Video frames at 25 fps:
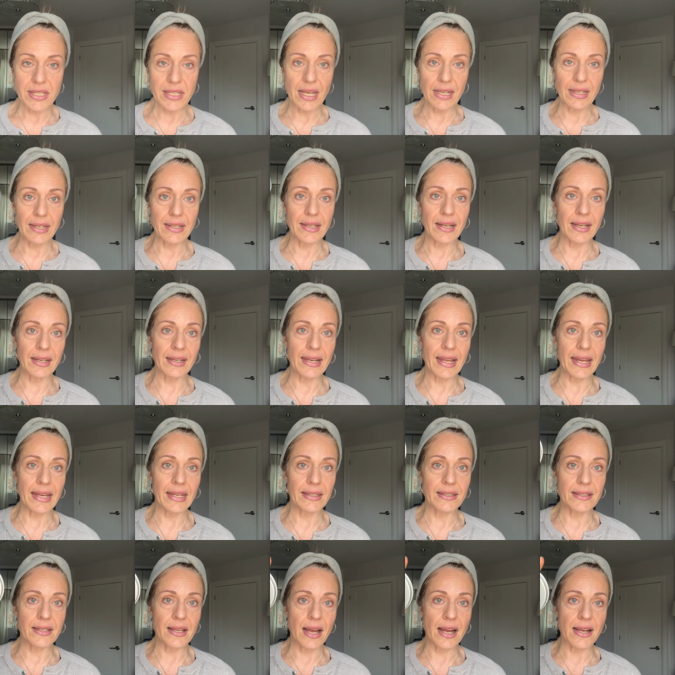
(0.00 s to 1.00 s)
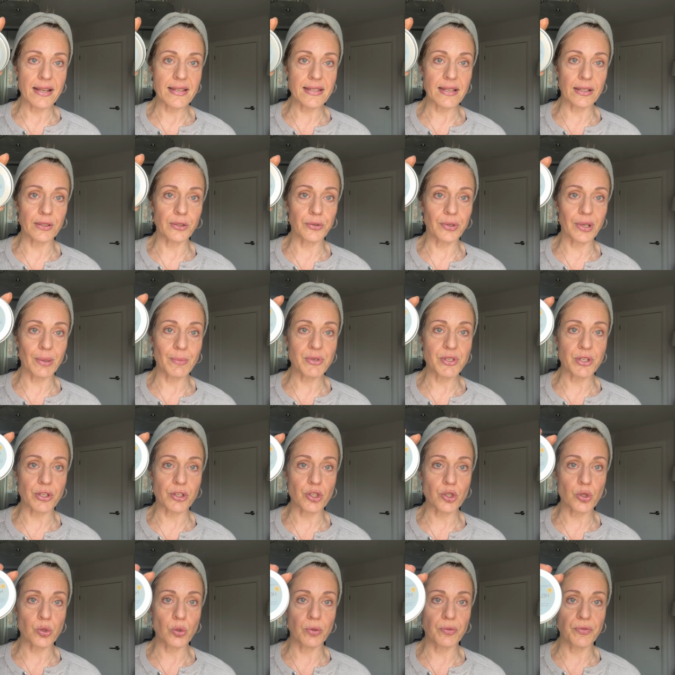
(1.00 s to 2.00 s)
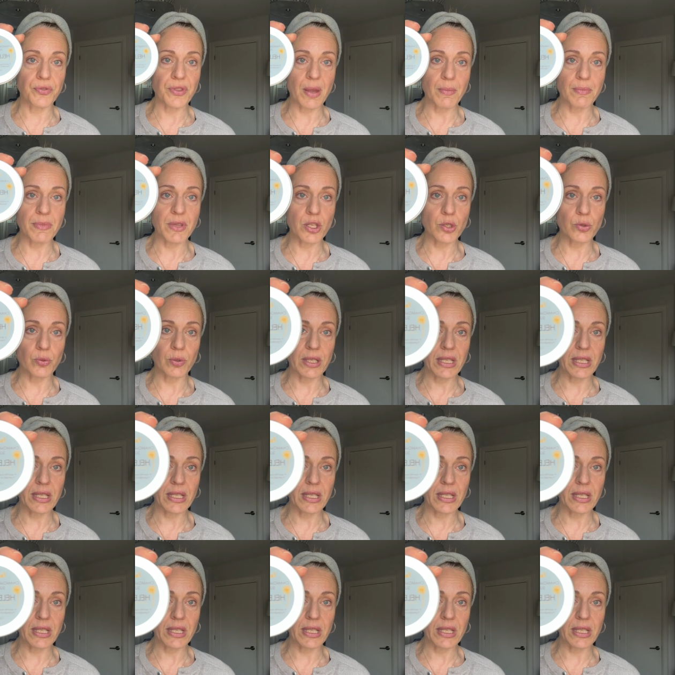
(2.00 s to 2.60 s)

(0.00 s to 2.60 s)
helena lane uh, sun creams there's two of them this one